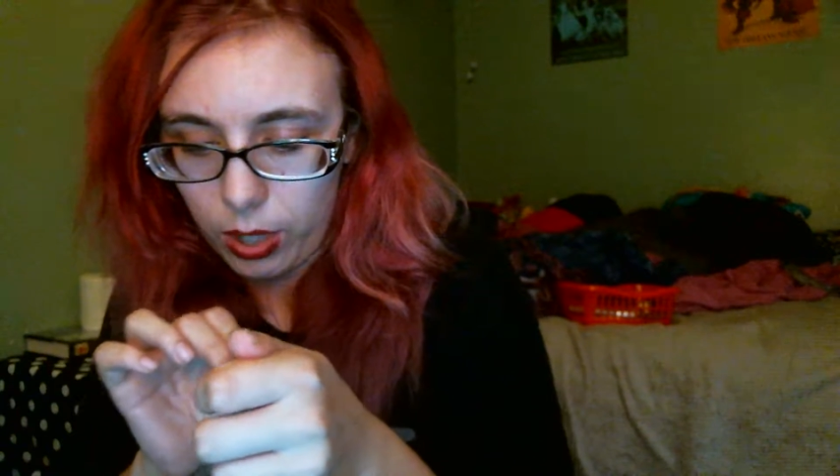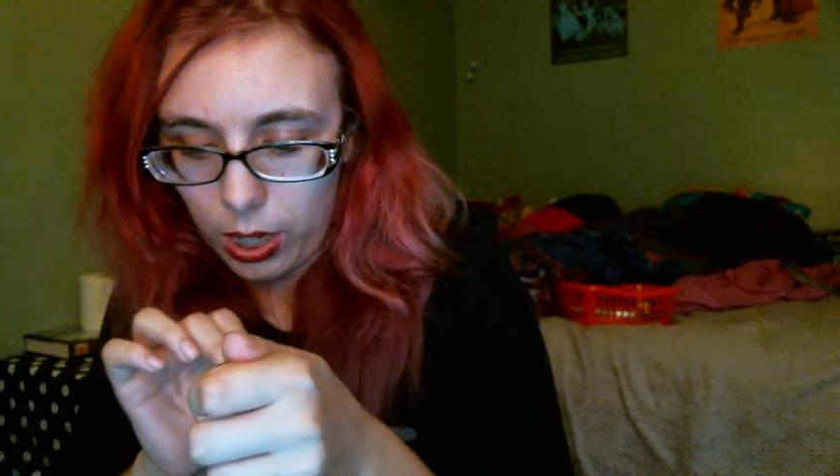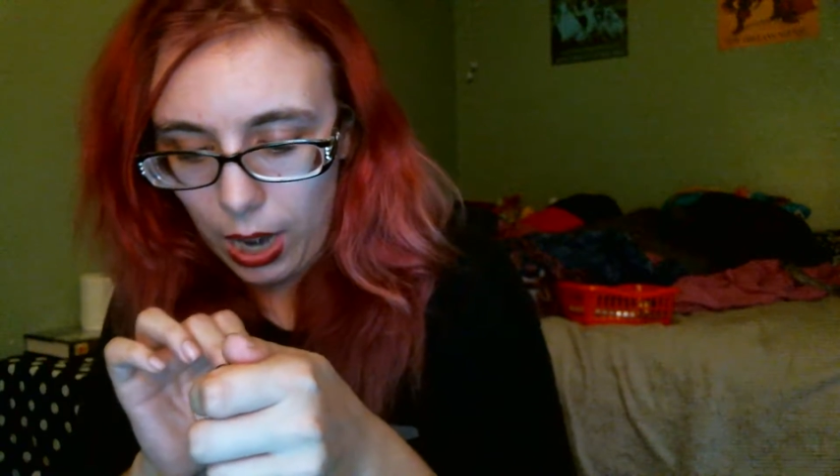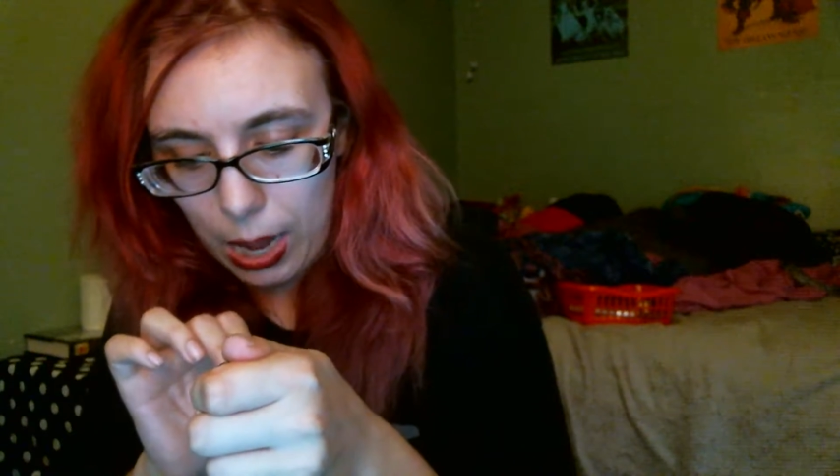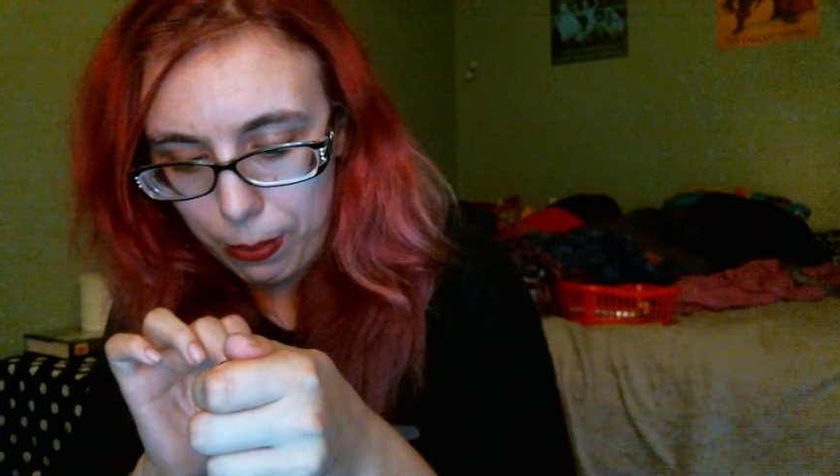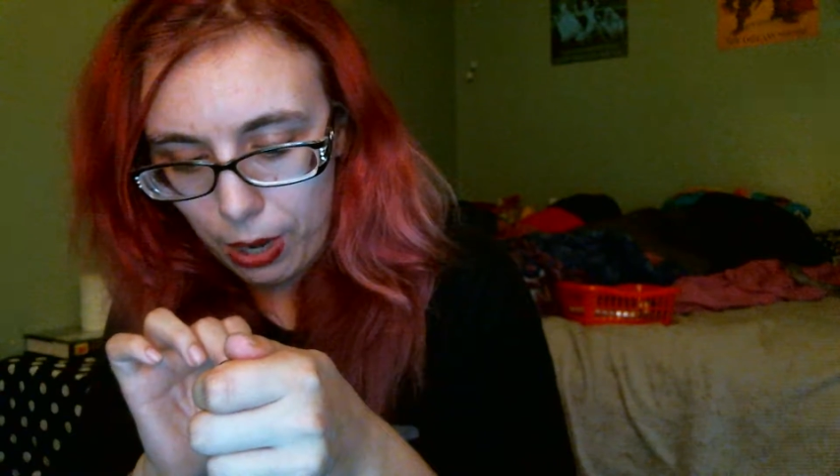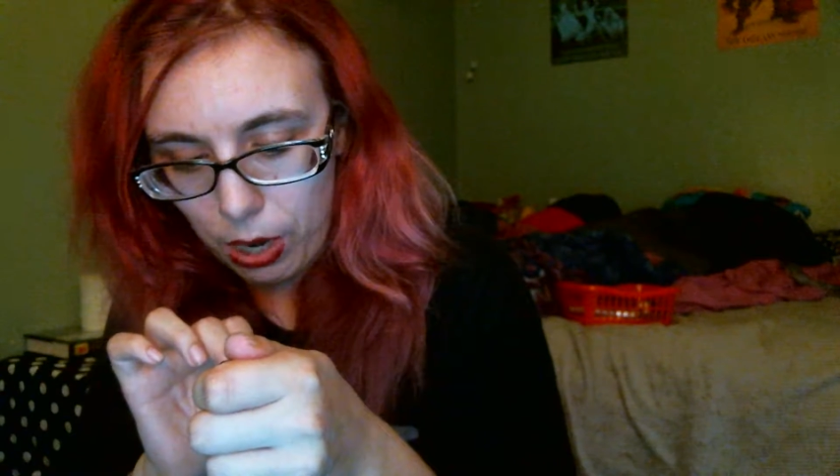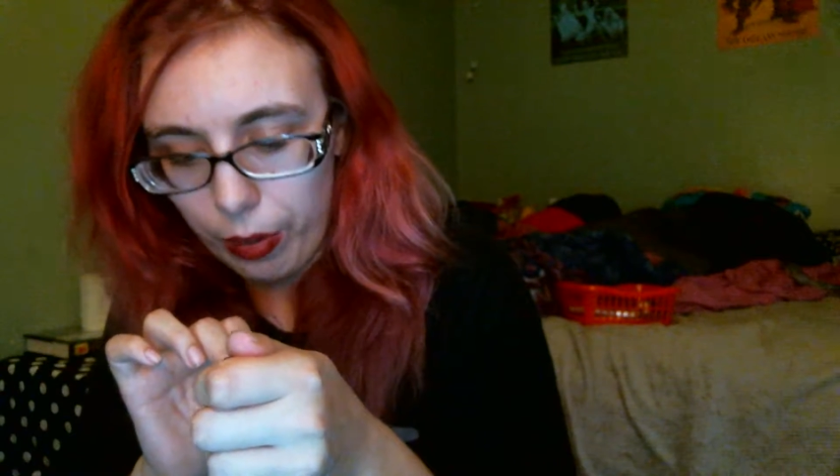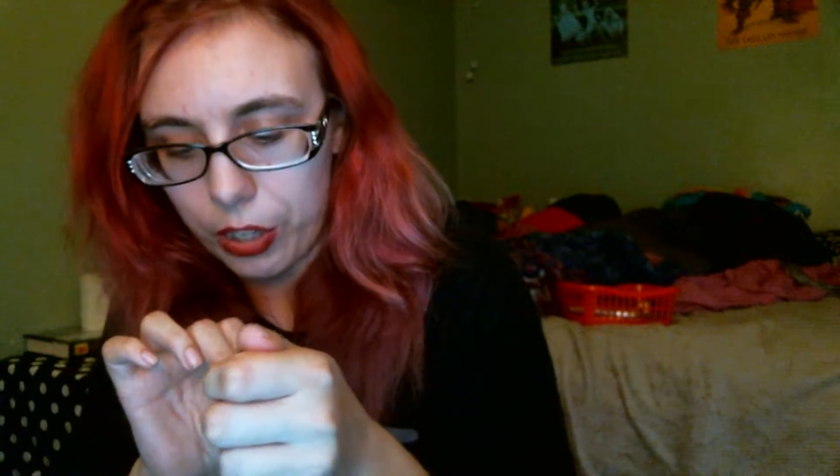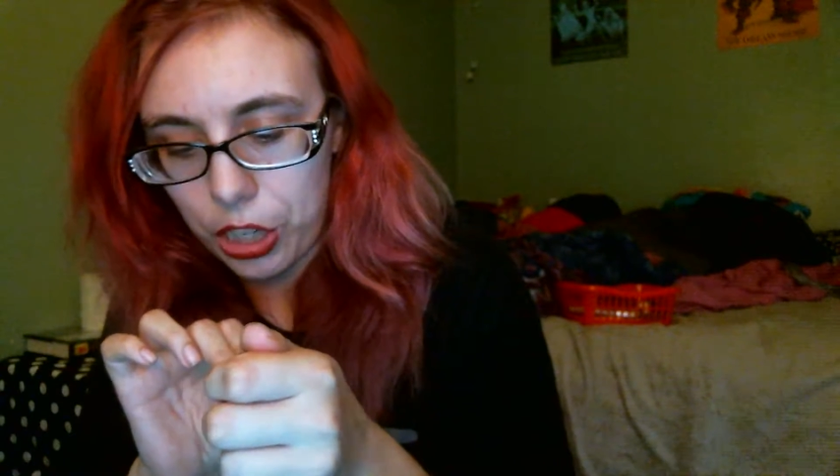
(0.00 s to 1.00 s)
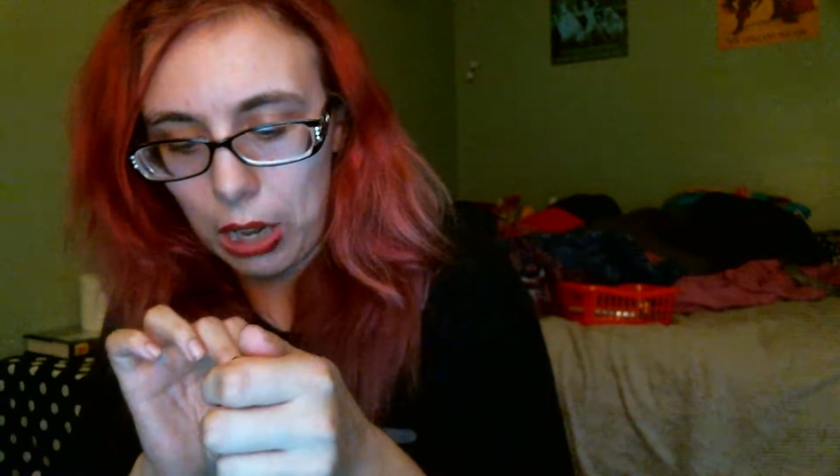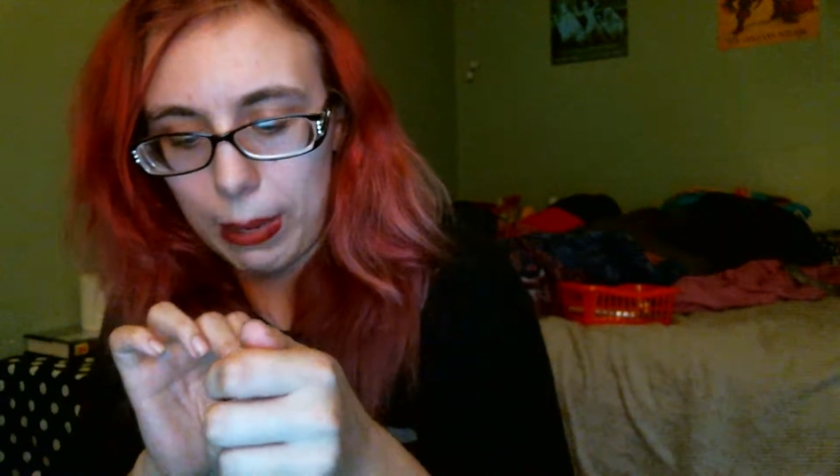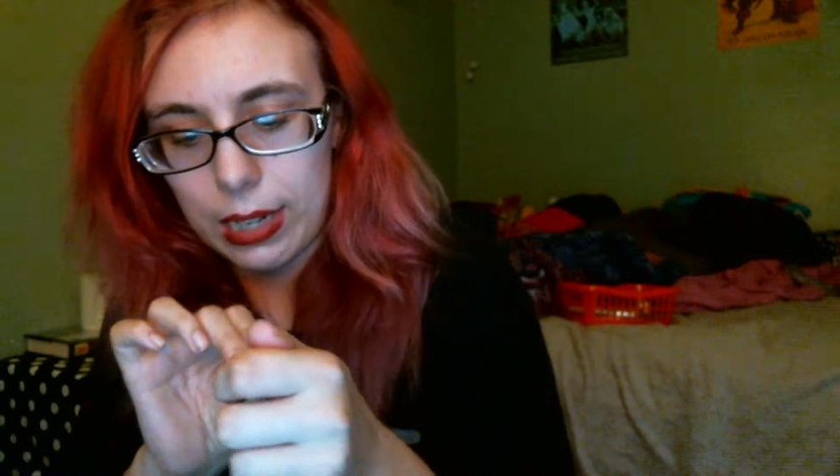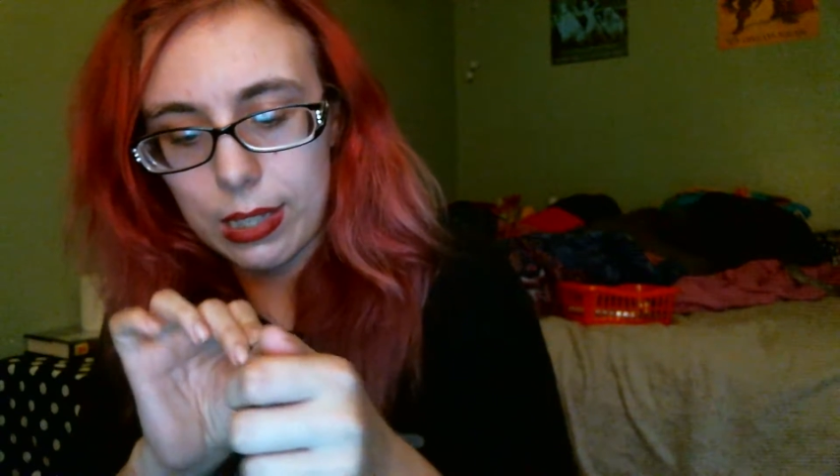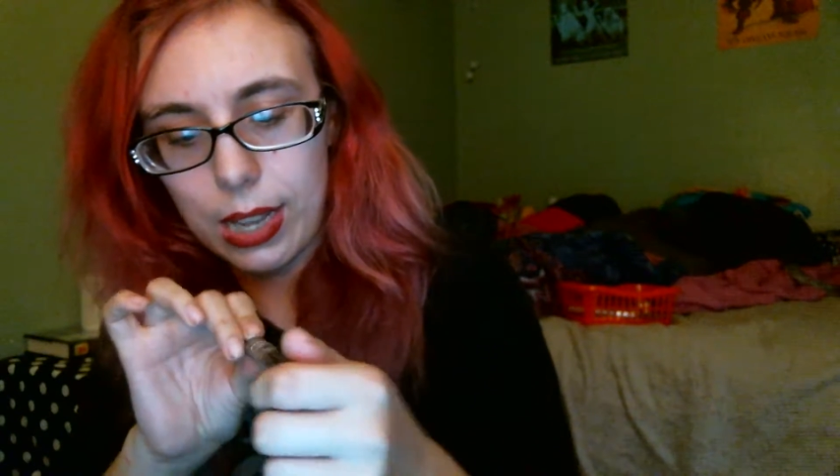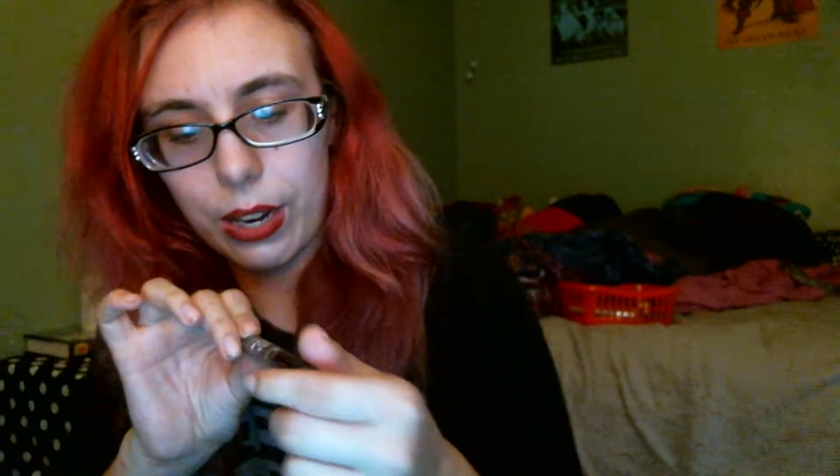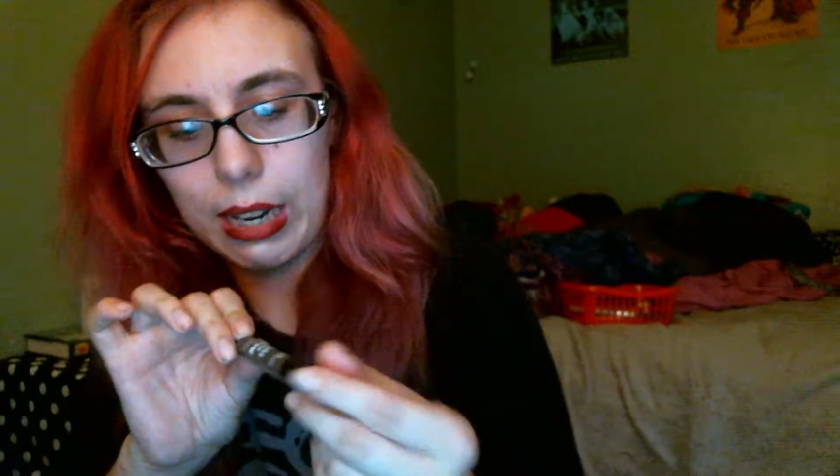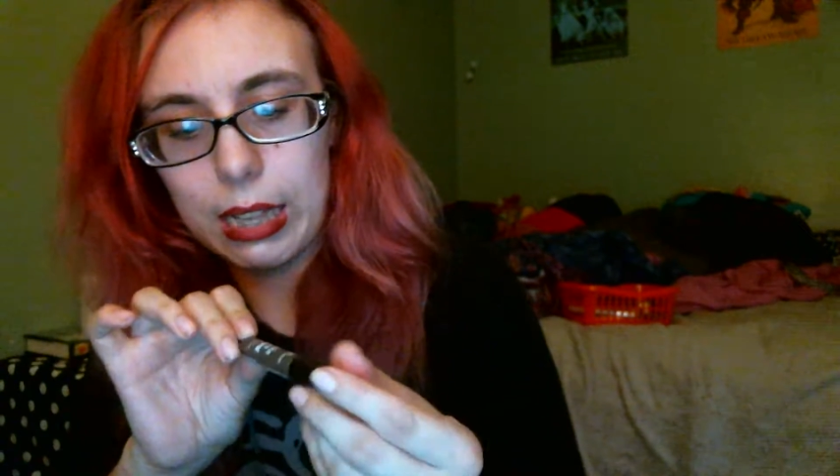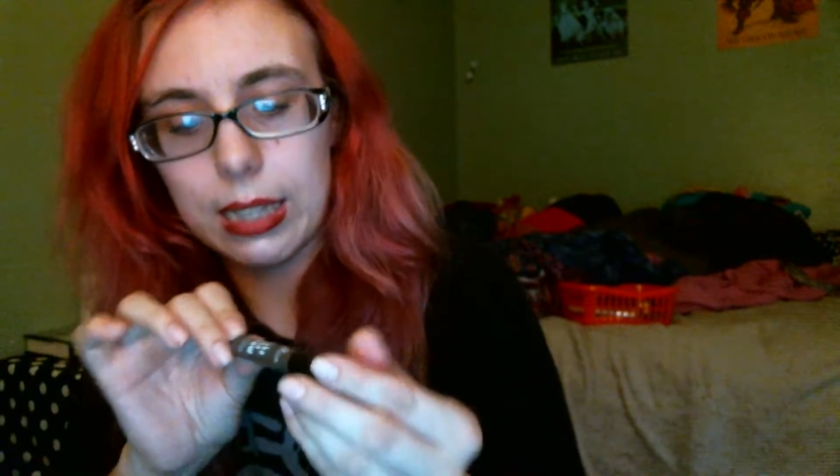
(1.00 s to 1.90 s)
an eyebrow gel mascara.